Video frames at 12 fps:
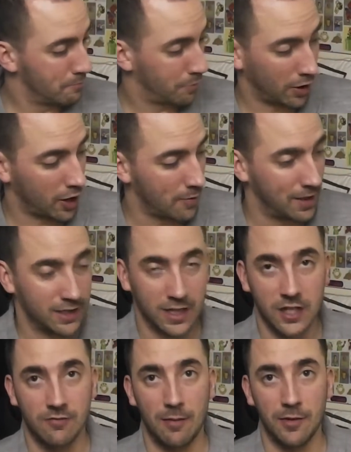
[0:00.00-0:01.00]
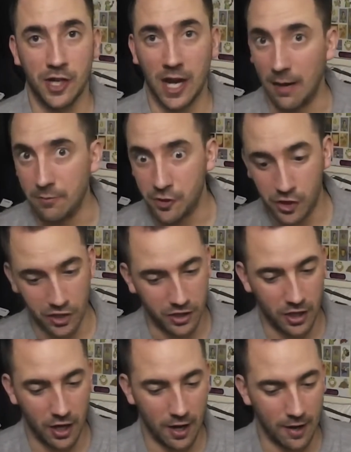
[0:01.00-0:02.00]
By no means these are rubbish games, just
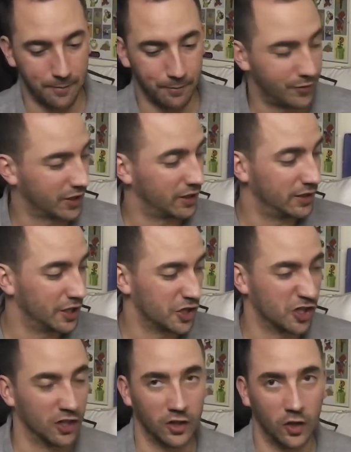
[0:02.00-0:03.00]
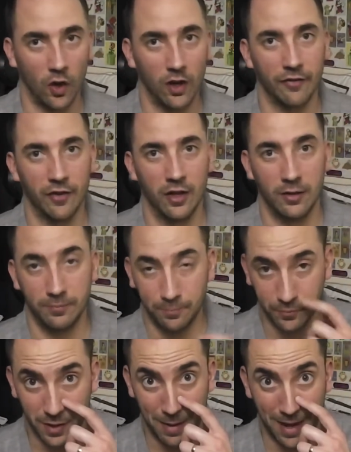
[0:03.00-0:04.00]
that the condition and kind of the
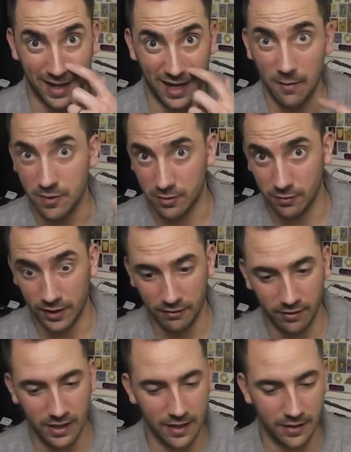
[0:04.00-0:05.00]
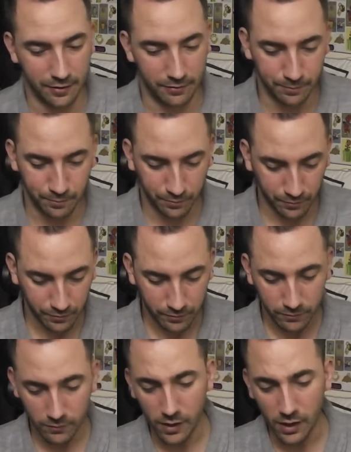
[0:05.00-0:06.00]
better games are near the end.
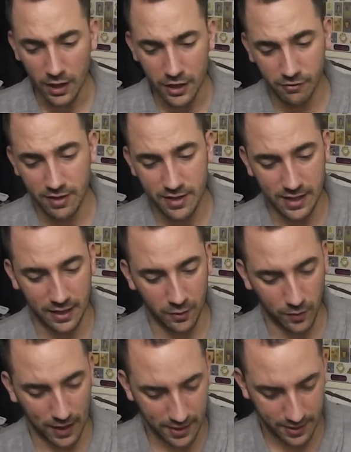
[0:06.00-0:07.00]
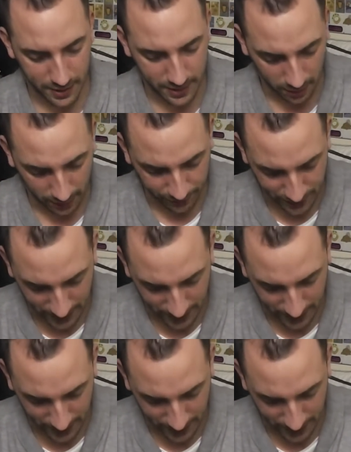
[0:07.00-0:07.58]
So in Sentinel cases, so I'm going